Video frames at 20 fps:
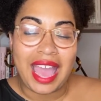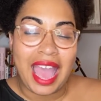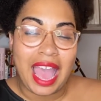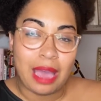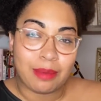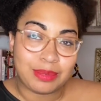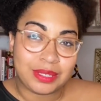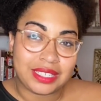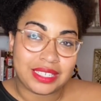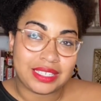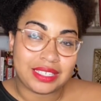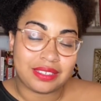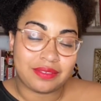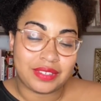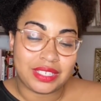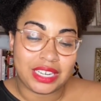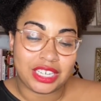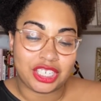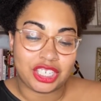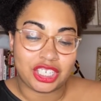absence of
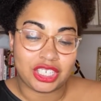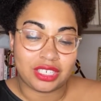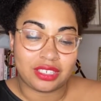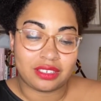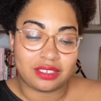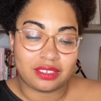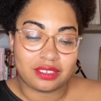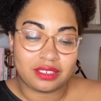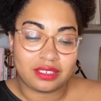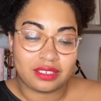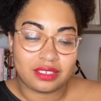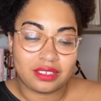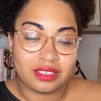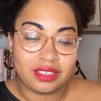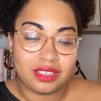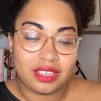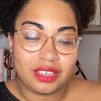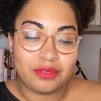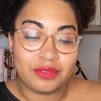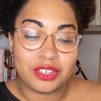tension,
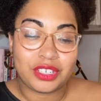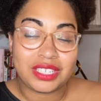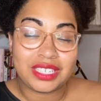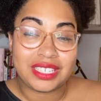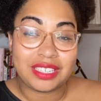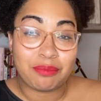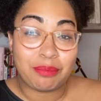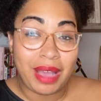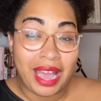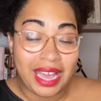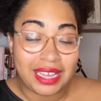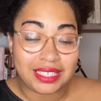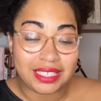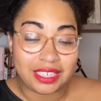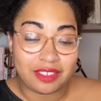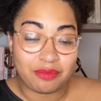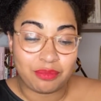versus a positive